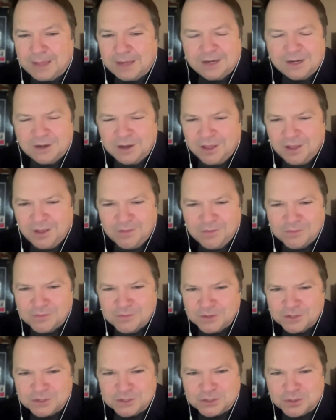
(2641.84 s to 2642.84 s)
And he
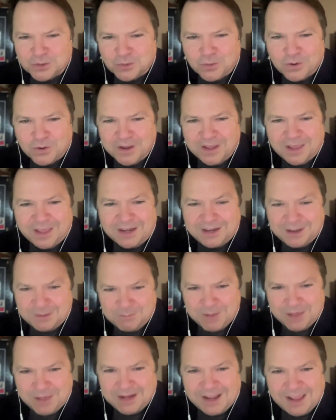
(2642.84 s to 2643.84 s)
loved this story, and
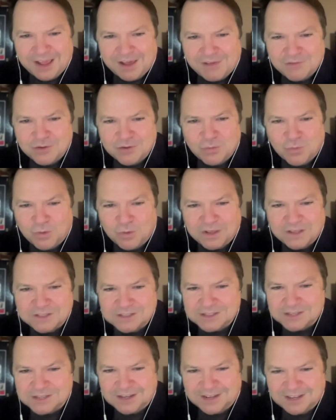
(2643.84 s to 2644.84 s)
he met Alvin
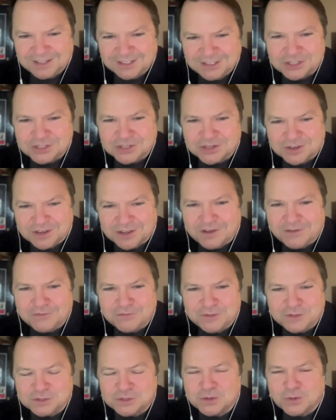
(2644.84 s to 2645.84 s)
once, and he just
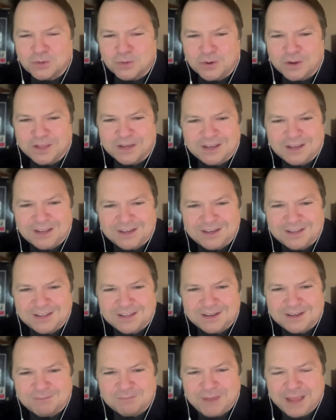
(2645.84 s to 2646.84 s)
loved the story. And he
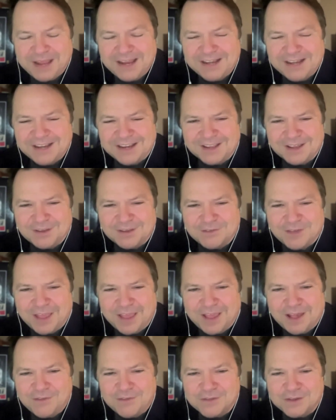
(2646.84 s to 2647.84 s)
did a painting of
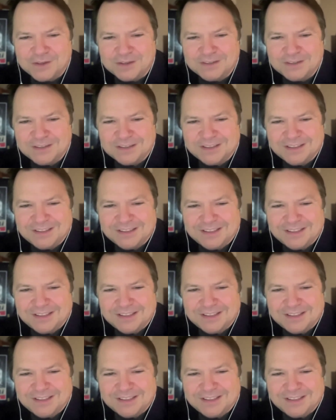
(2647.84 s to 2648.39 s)
Alvin